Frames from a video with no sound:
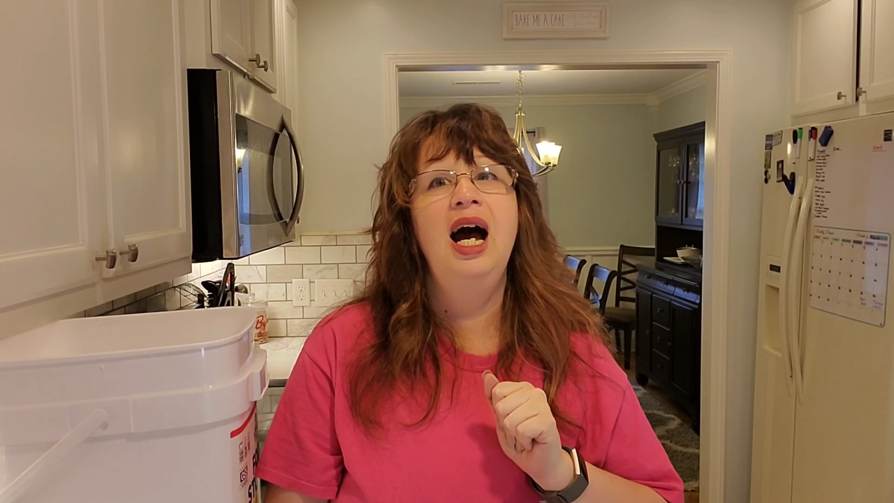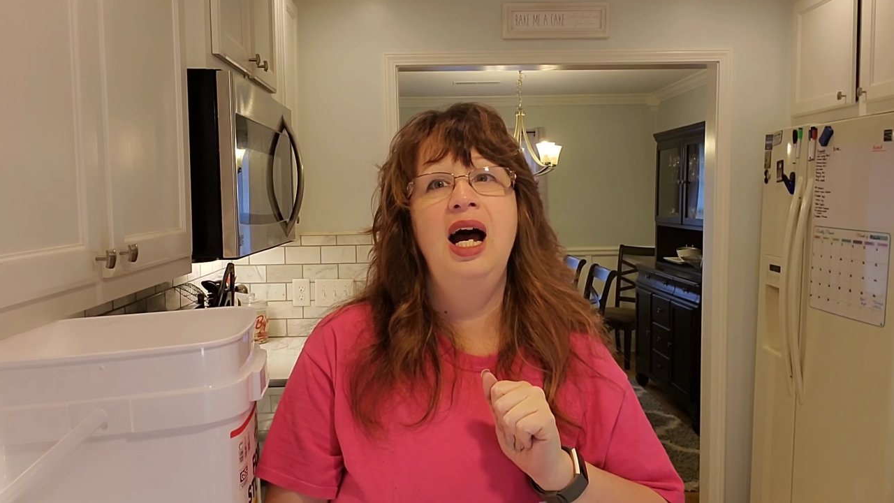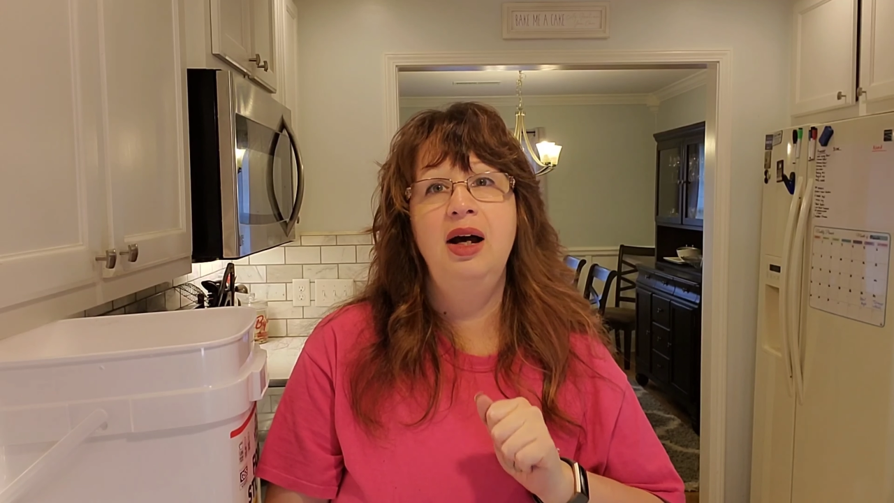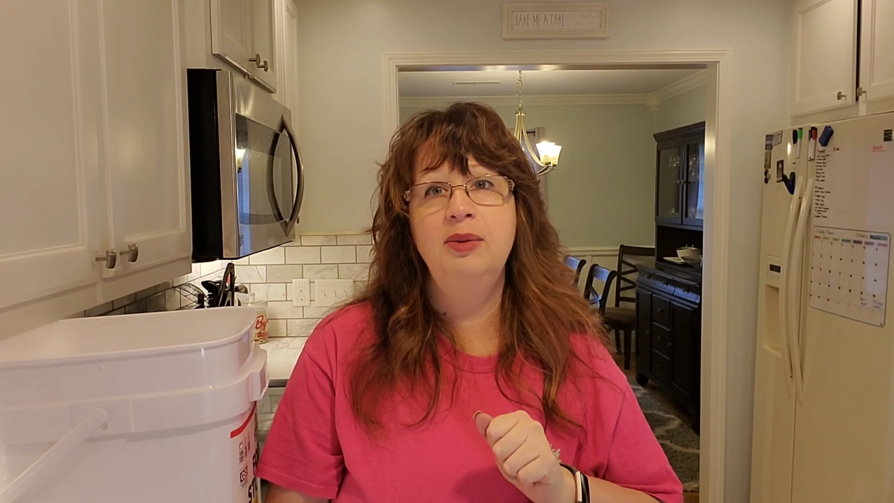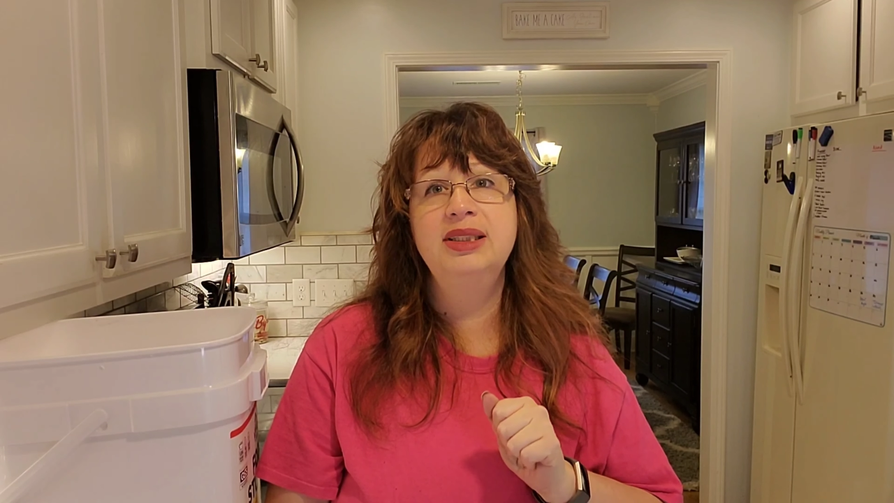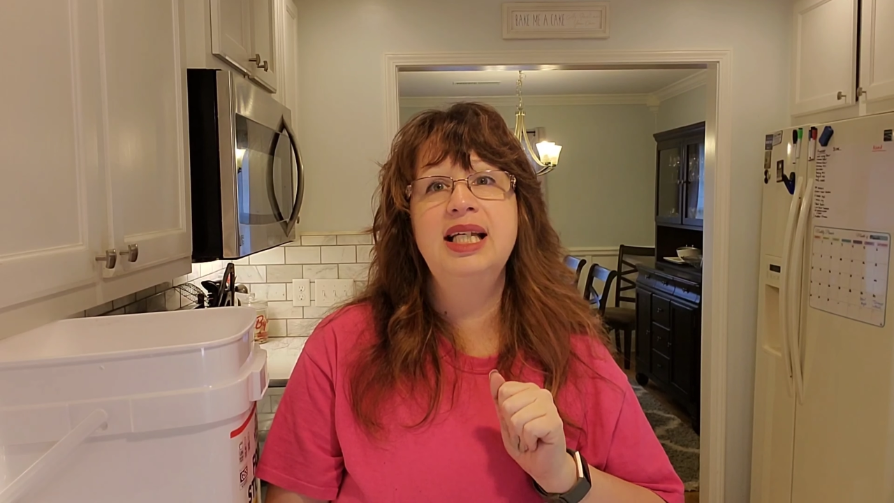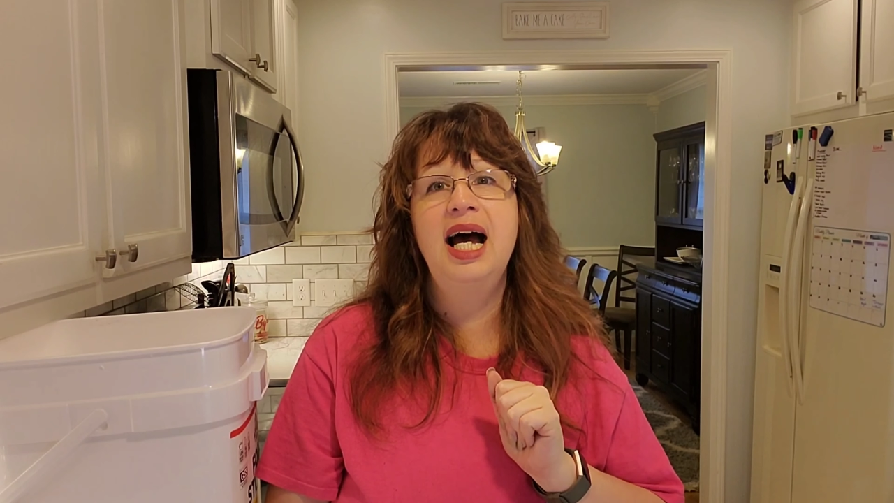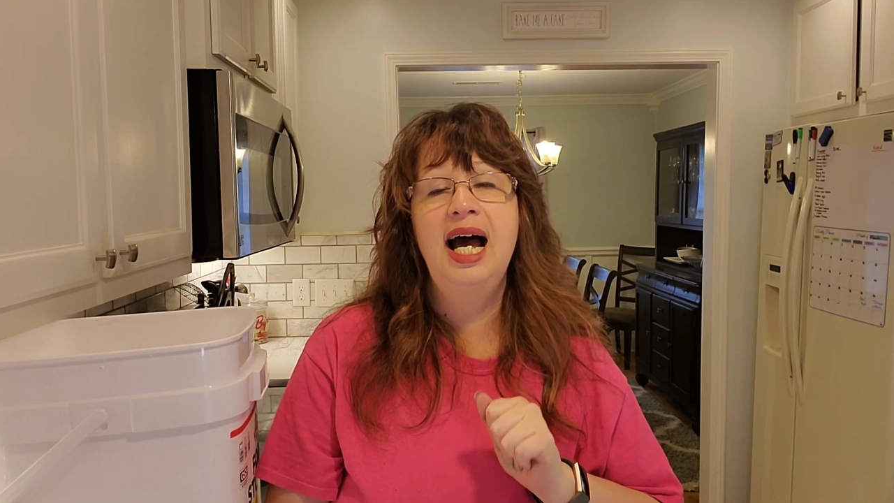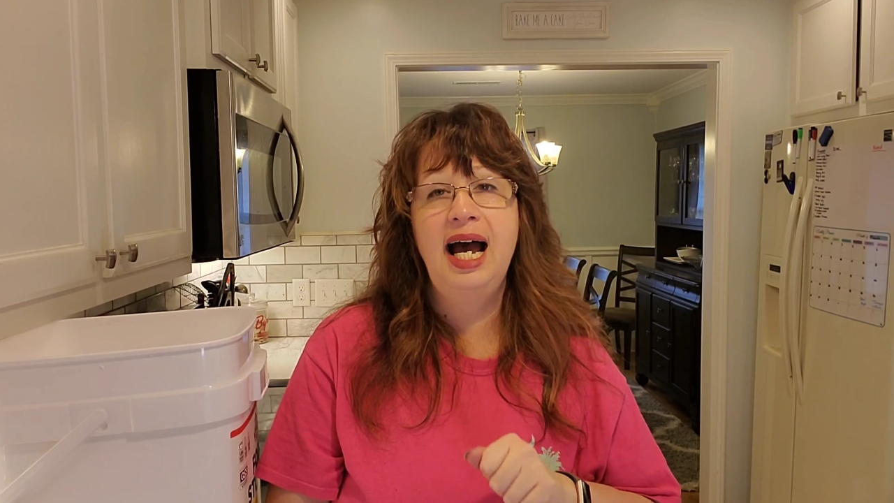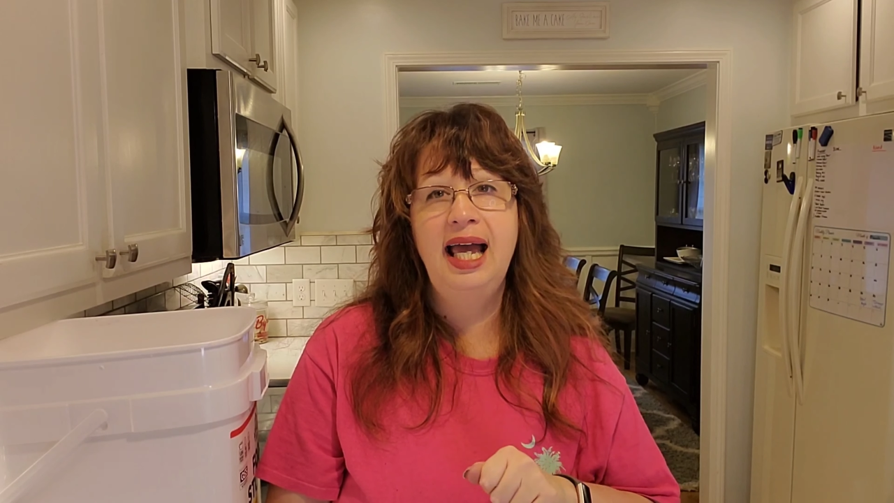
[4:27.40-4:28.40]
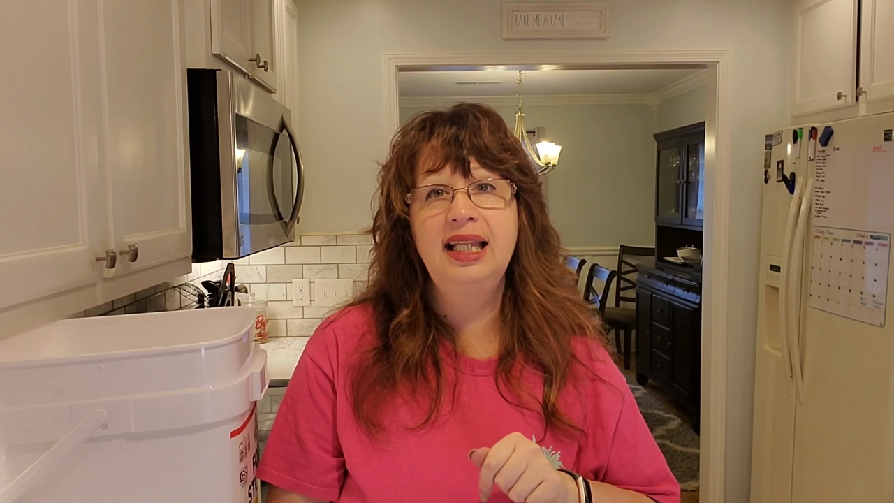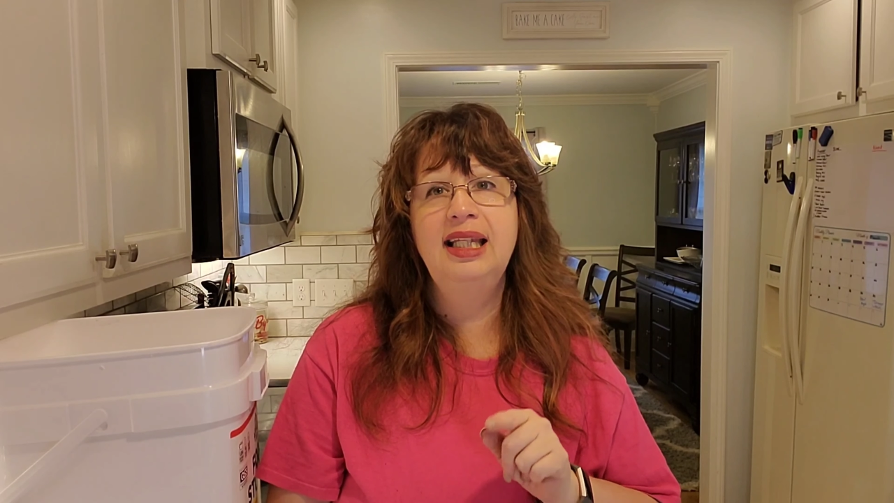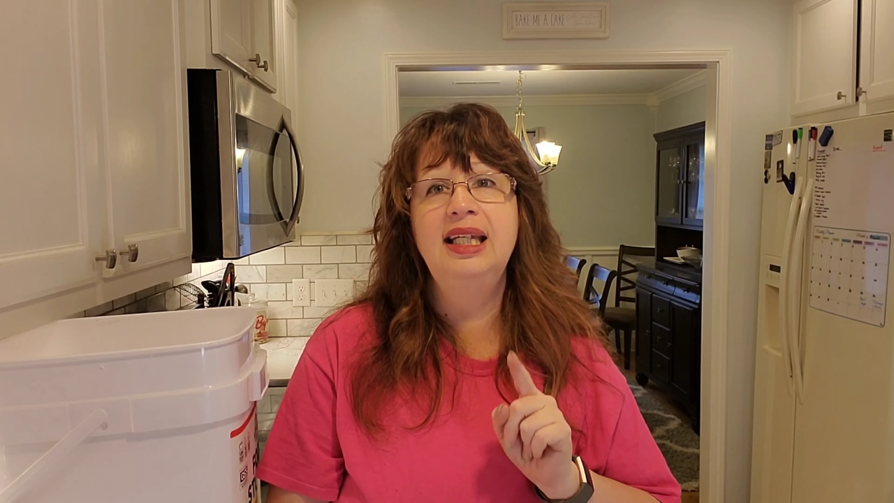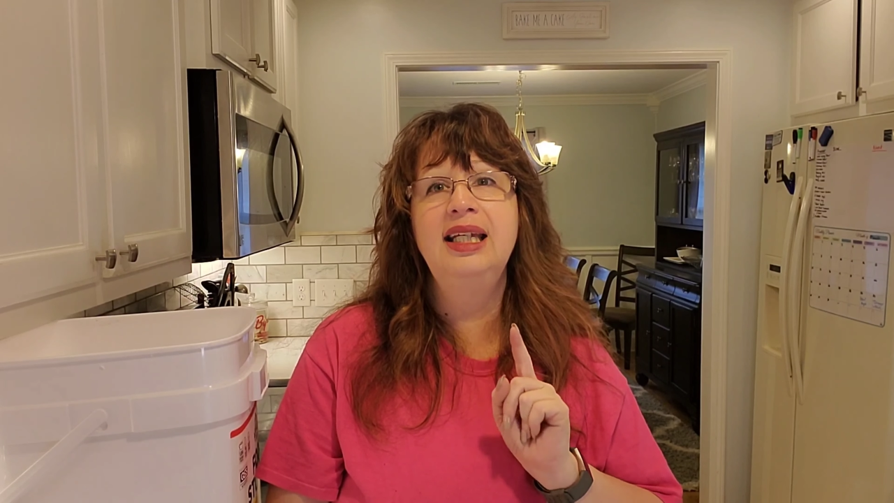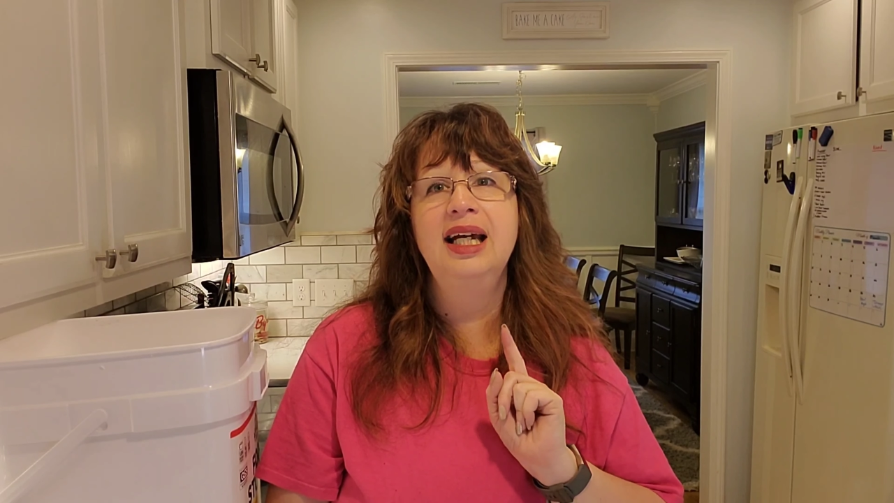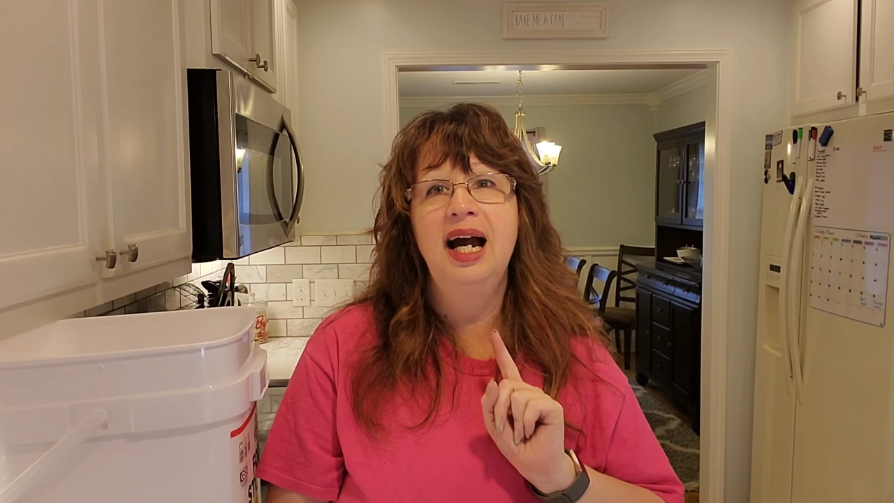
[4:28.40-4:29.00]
I was highly,